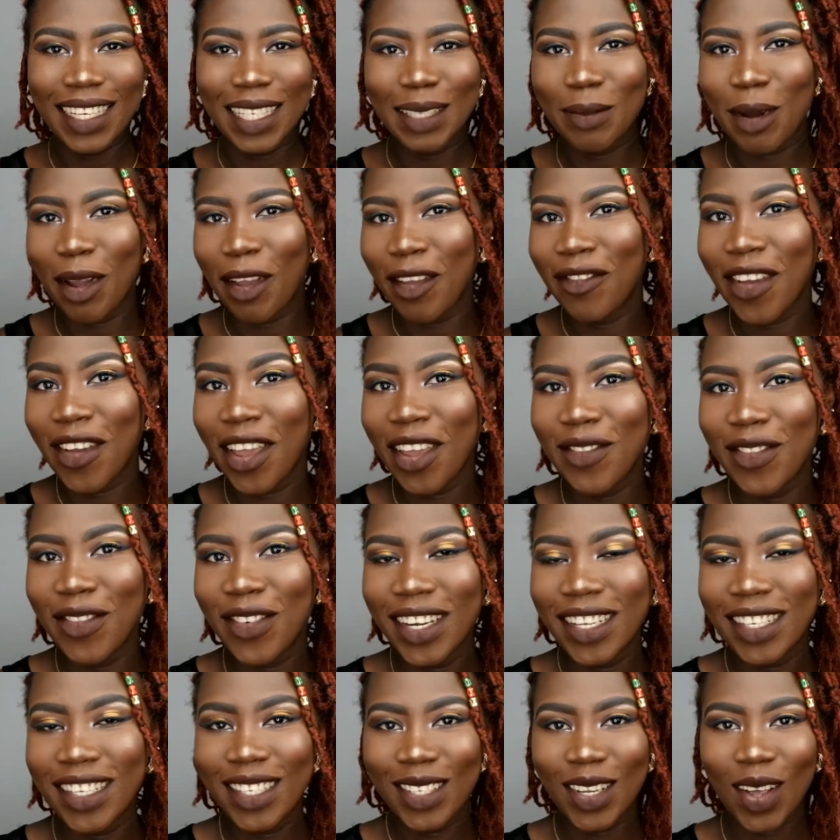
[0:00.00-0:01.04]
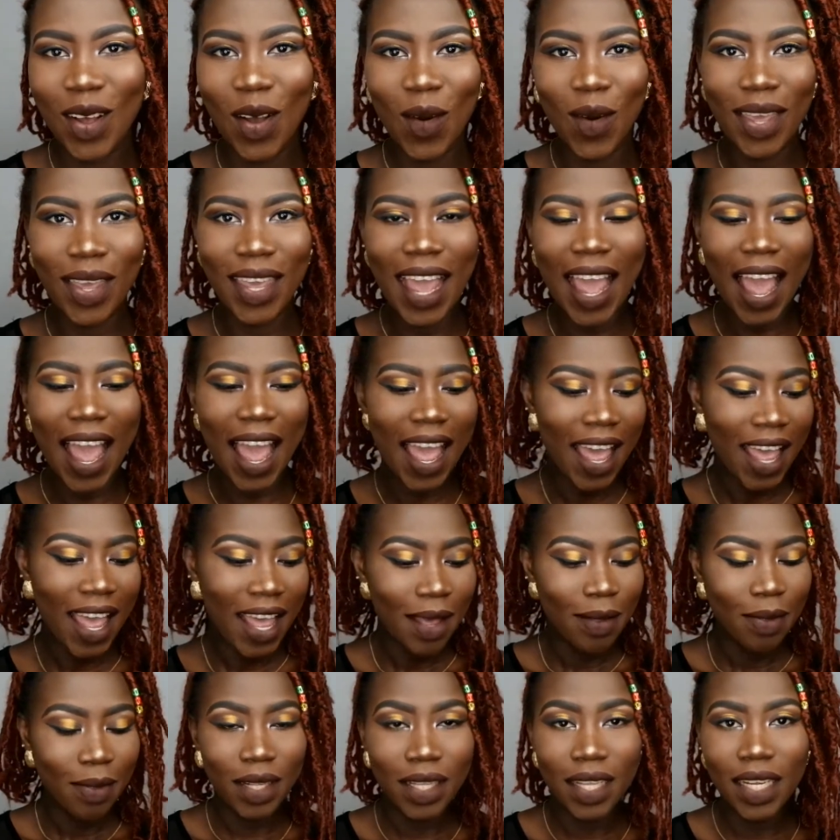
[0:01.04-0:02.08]
This is my favorite. So yeah,
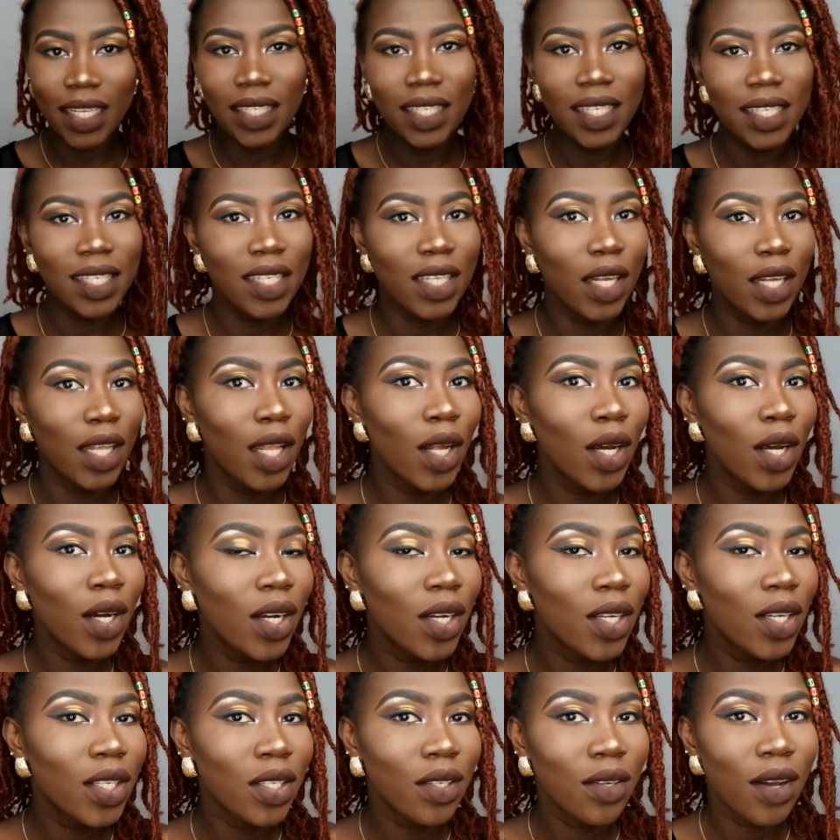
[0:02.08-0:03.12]
so this is the look.